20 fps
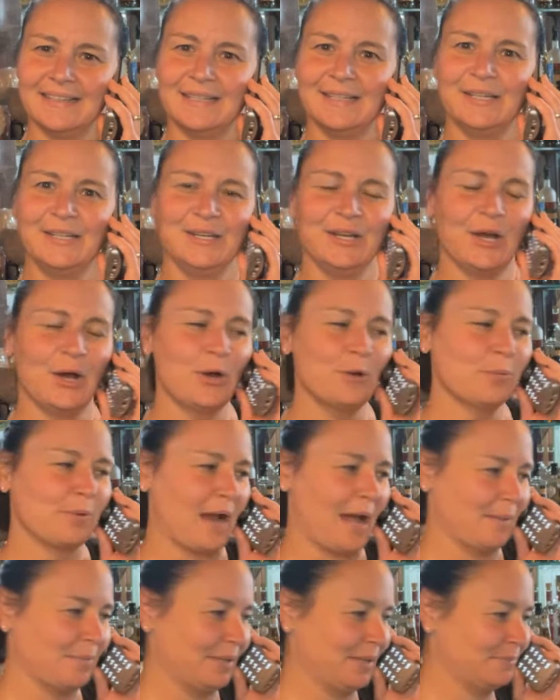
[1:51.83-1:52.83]
No
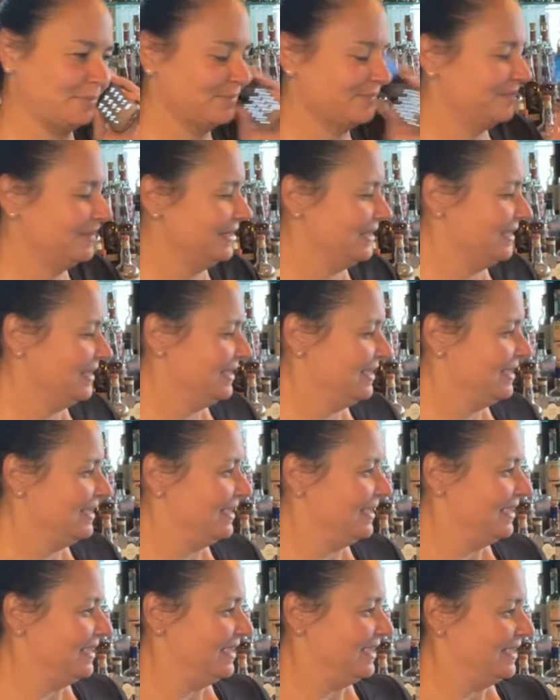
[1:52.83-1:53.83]
problem.
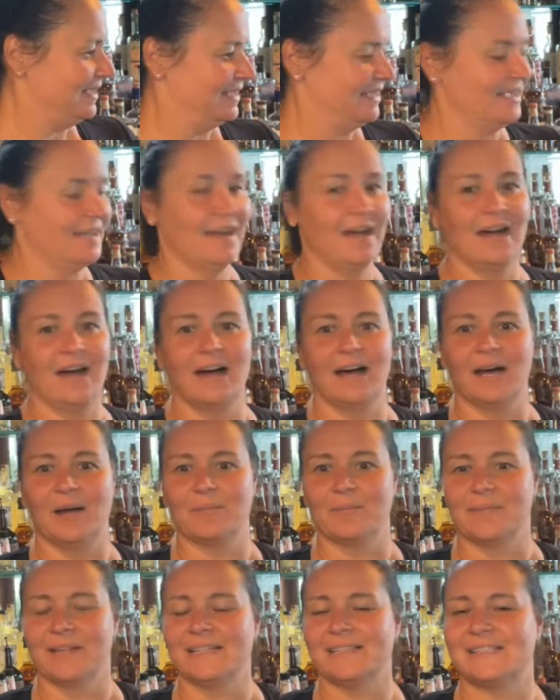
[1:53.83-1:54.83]

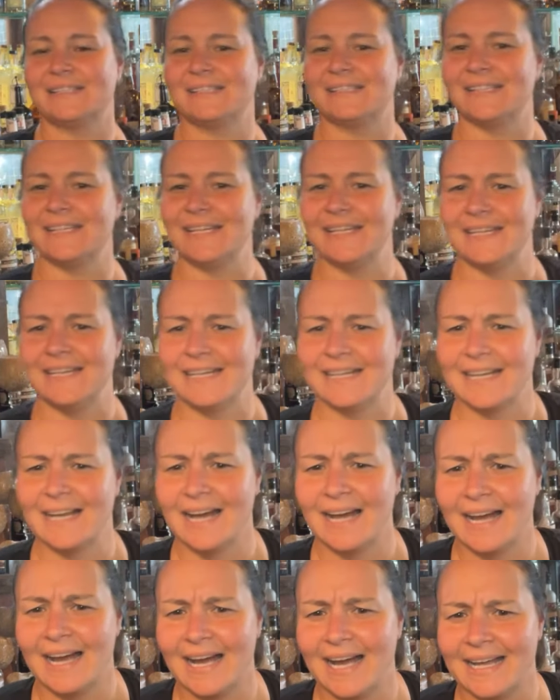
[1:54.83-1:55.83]
Um, let's see.
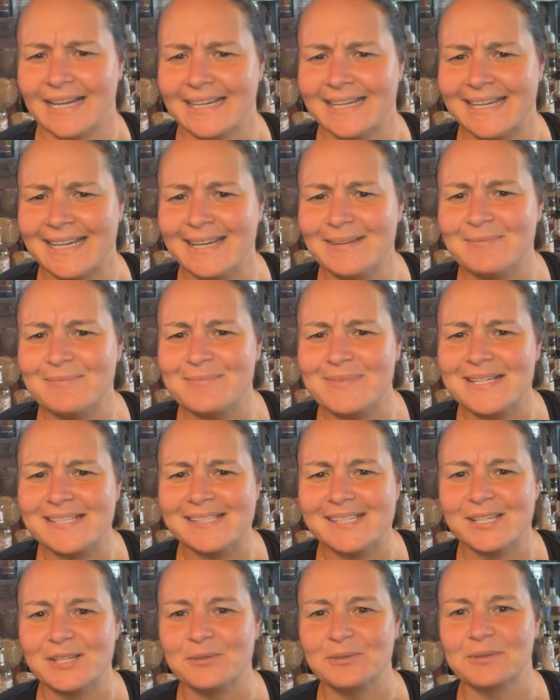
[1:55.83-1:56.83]
I keep
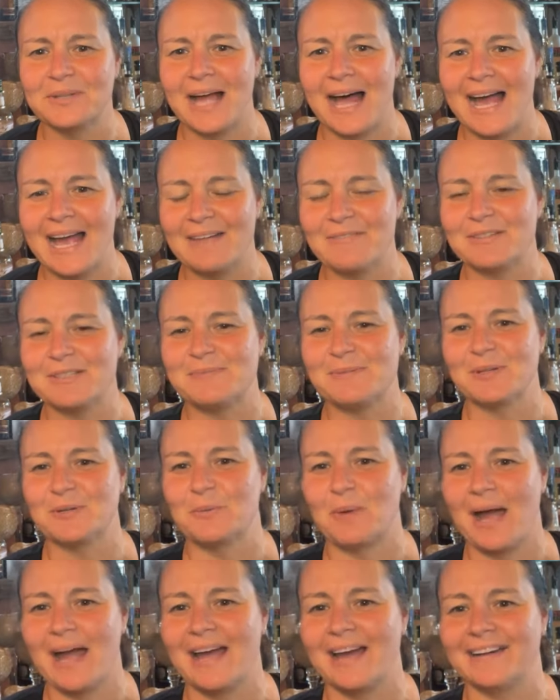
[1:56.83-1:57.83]
missing you live. It's been a
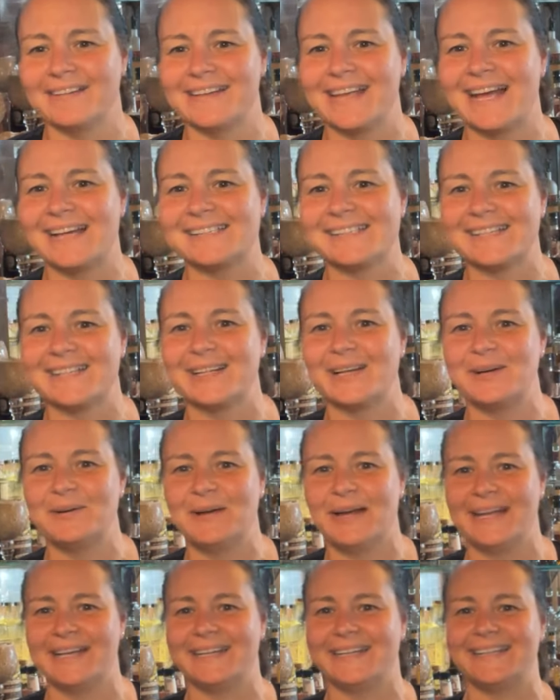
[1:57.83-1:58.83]
while. Yes,
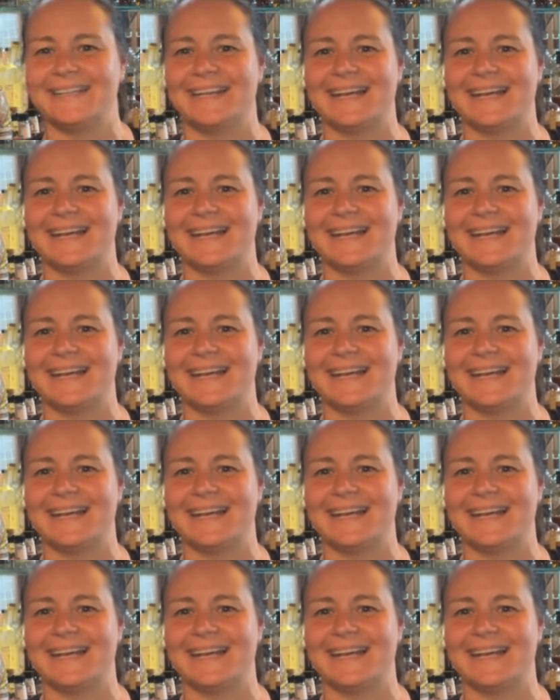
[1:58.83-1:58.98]
hello, Heidi.